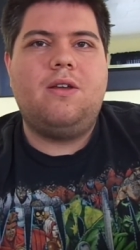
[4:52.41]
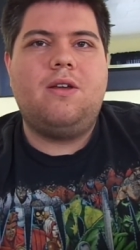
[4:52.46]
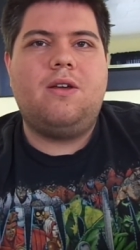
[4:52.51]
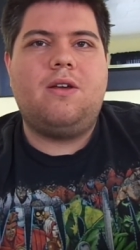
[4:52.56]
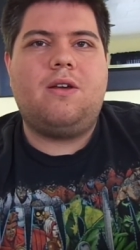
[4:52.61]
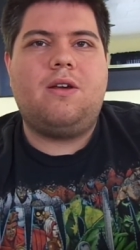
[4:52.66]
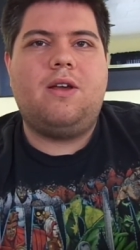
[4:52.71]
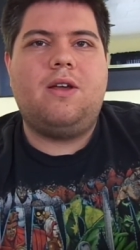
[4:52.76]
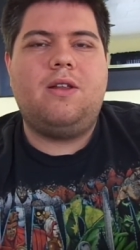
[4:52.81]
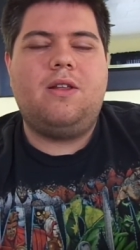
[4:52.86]

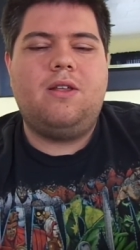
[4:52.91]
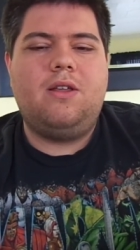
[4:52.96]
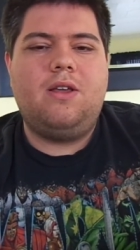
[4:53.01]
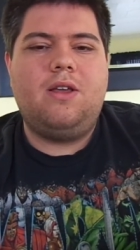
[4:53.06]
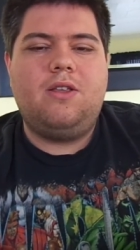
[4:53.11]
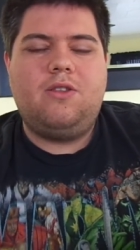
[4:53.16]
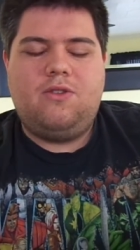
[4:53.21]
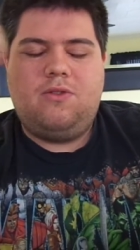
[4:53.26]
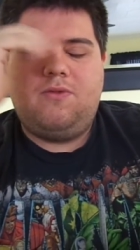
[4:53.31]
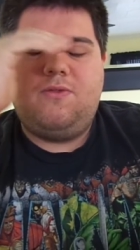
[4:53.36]
Alright?
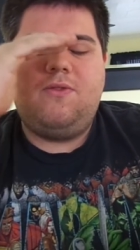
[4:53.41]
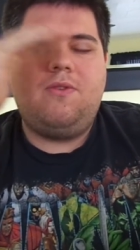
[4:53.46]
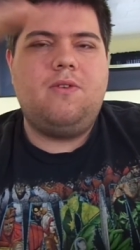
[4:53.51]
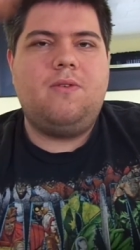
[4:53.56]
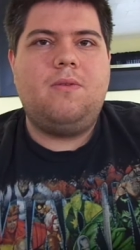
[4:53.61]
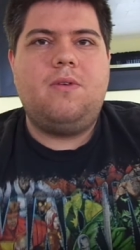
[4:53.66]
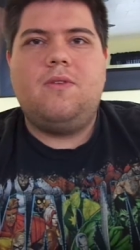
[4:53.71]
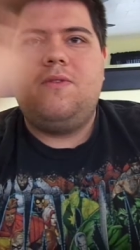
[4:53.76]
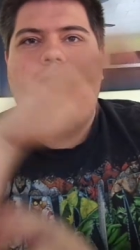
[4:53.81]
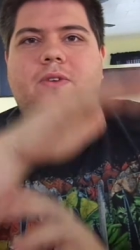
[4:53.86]
It's
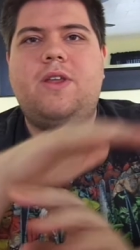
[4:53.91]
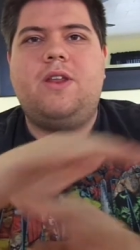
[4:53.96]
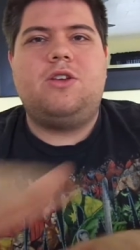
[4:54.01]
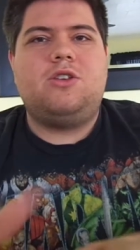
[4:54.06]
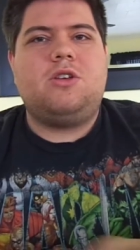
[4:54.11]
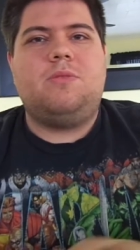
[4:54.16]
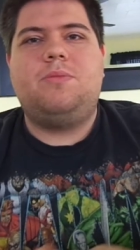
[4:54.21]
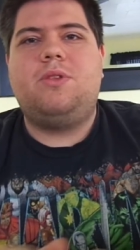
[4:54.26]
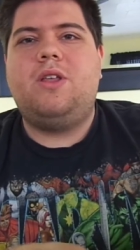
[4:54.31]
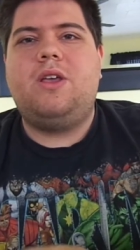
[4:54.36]
finished,
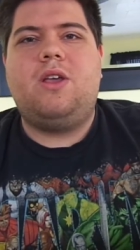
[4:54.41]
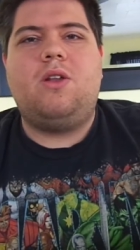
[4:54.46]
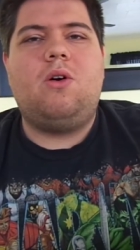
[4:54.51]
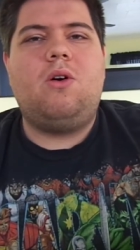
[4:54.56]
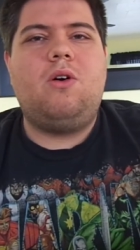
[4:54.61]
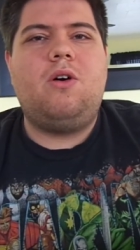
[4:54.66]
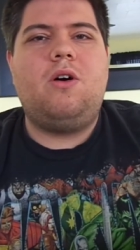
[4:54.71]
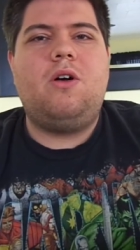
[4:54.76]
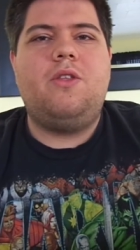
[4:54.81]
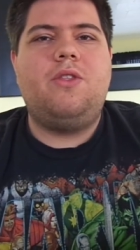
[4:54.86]
complete.
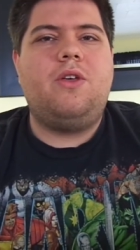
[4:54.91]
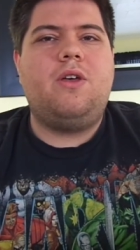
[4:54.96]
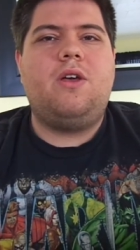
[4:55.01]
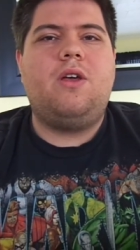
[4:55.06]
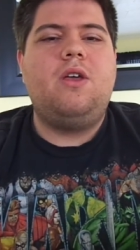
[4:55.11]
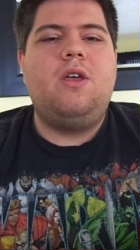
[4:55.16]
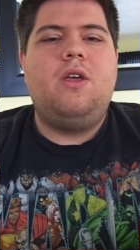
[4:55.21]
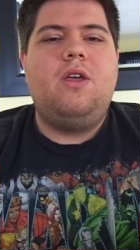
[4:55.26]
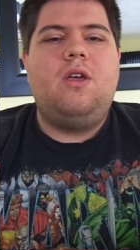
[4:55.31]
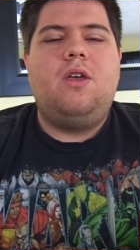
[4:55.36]
All the
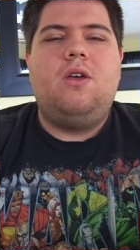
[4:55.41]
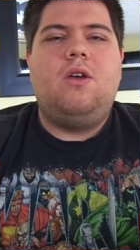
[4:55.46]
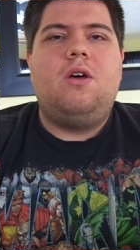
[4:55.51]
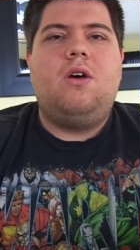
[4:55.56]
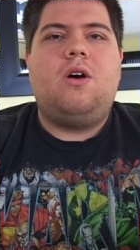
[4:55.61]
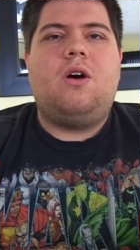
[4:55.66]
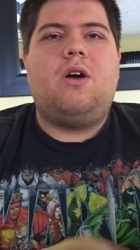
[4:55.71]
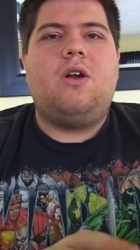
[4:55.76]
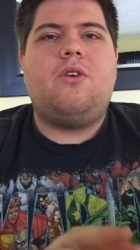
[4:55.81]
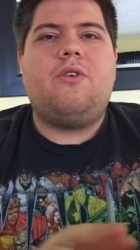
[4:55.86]

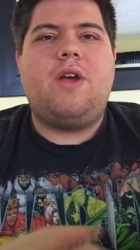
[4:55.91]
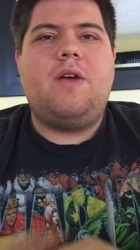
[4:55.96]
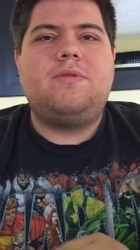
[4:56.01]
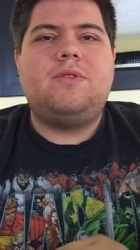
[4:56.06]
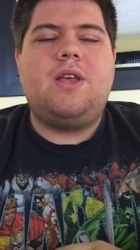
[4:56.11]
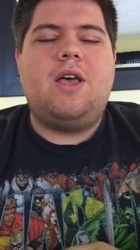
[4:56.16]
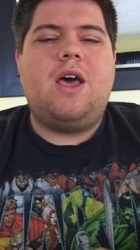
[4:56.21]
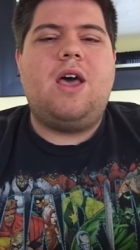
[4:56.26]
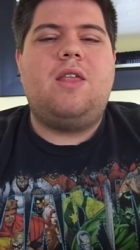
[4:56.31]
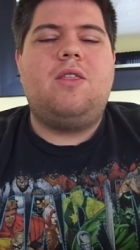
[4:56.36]
autographs
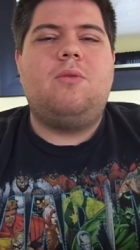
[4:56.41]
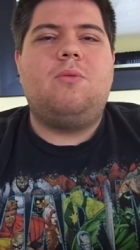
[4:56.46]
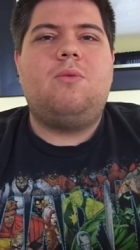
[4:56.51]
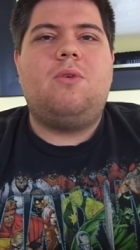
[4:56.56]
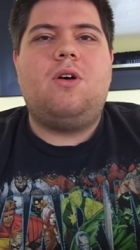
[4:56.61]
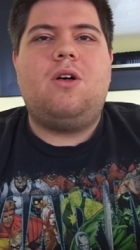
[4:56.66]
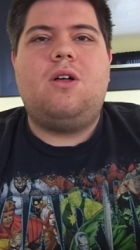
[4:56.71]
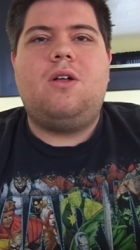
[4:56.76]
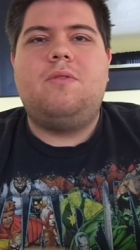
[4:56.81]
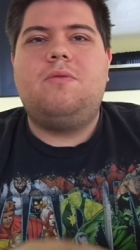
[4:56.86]
I had on the
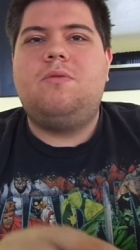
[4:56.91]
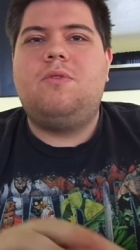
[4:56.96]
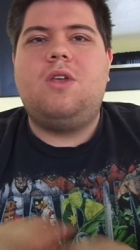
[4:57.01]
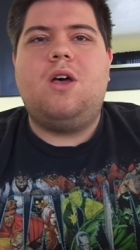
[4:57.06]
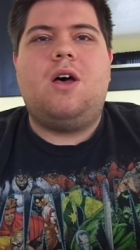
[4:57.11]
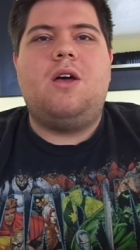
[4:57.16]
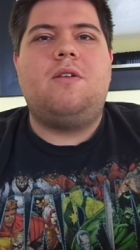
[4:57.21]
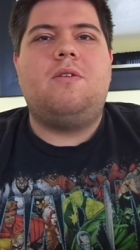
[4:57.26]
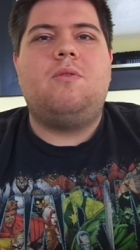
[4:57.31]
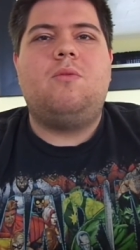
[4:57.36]
wall,
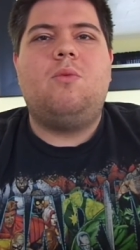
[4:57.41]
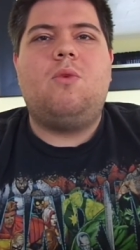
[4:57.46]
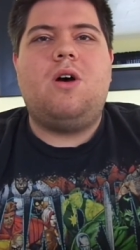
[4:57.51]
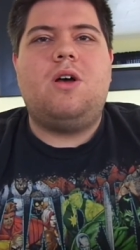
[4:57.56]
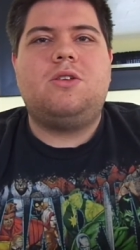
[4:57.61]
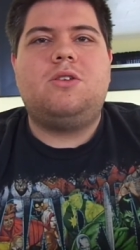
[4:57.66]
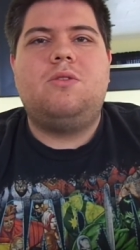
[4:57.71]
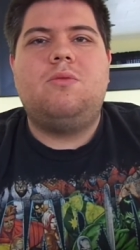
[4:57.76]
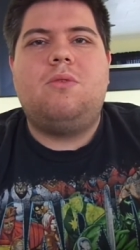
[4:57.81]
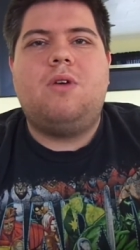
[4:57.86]
done,
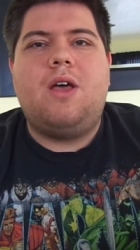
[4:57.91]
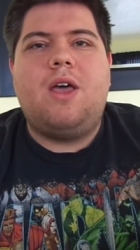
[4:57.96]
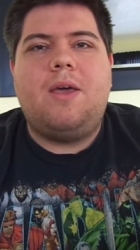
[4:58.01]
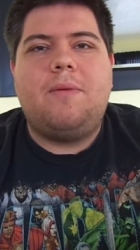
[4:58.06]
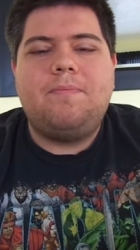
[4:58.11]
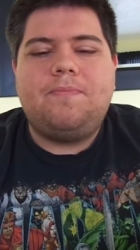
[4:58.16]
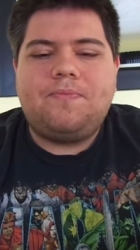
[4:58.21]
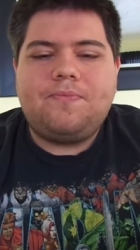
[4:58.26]
washed away.